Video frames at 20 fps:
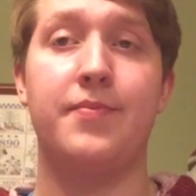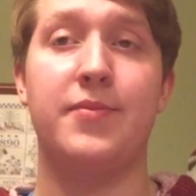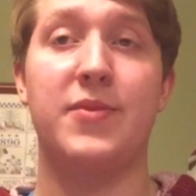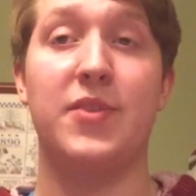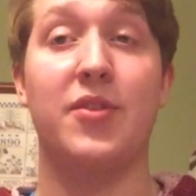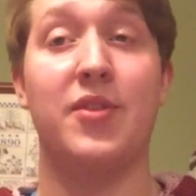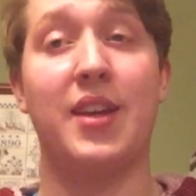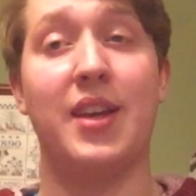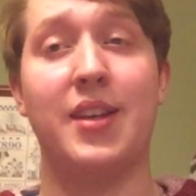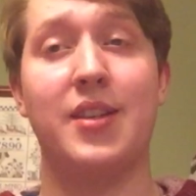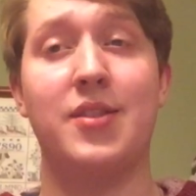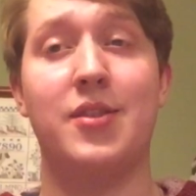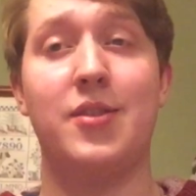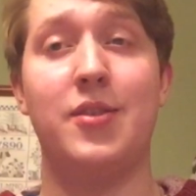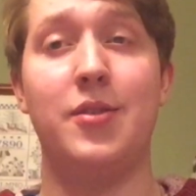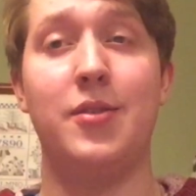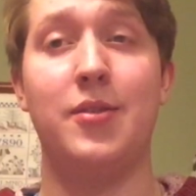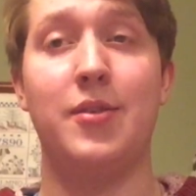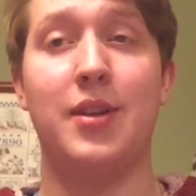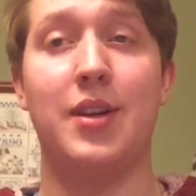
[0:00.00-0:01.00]
So thanks
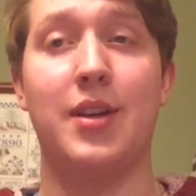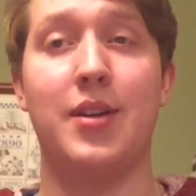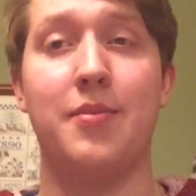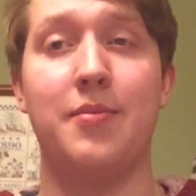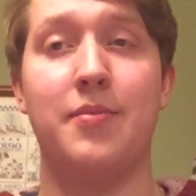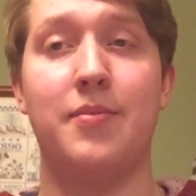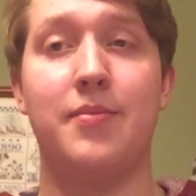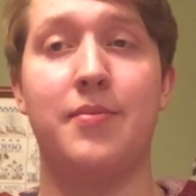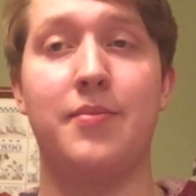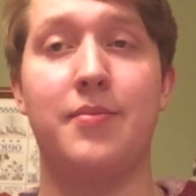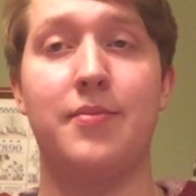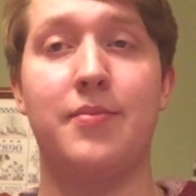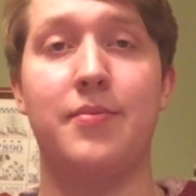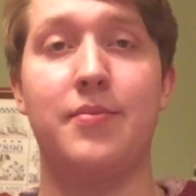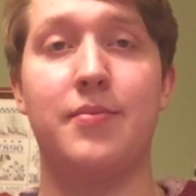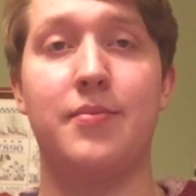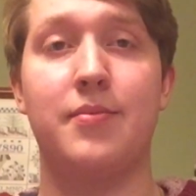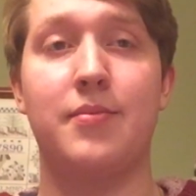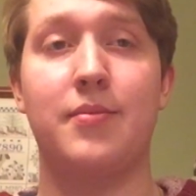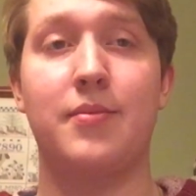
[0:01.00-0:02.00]
to
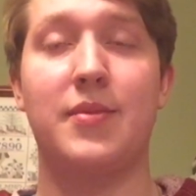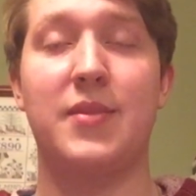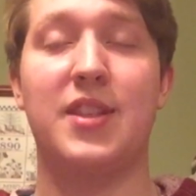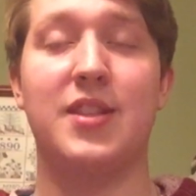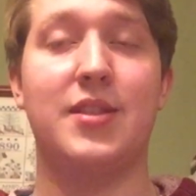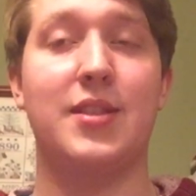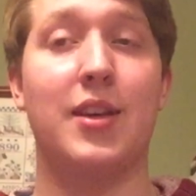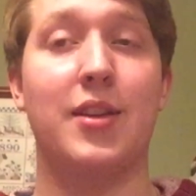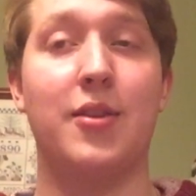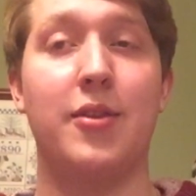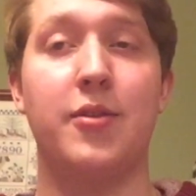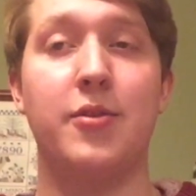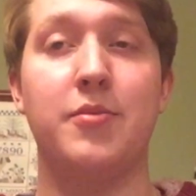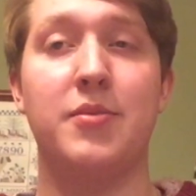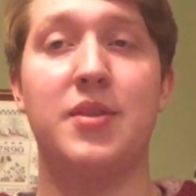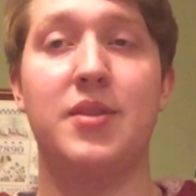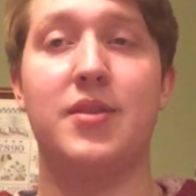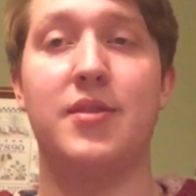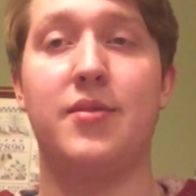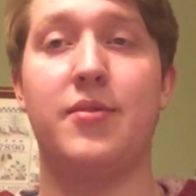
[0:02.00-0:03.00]
Seth
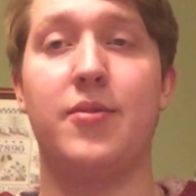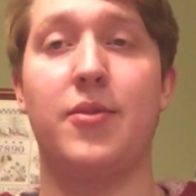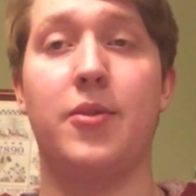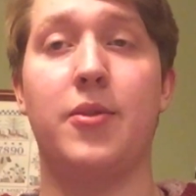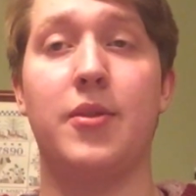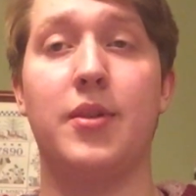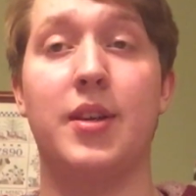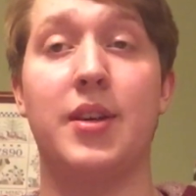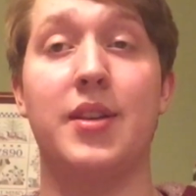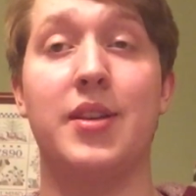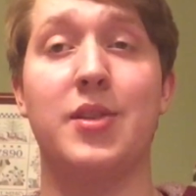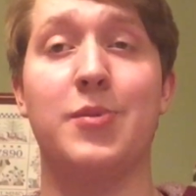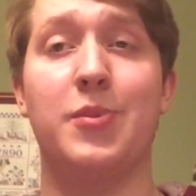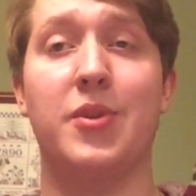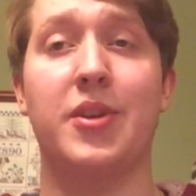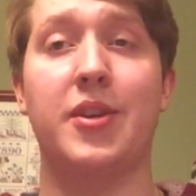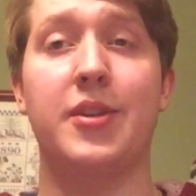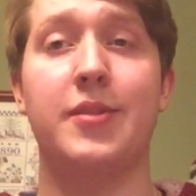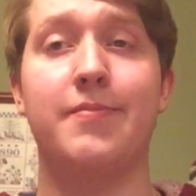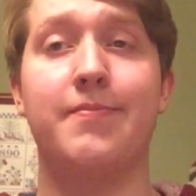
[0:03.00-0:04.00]
Holmes for this
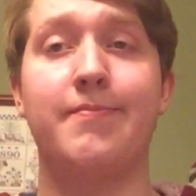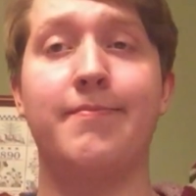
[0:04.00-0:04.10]
book.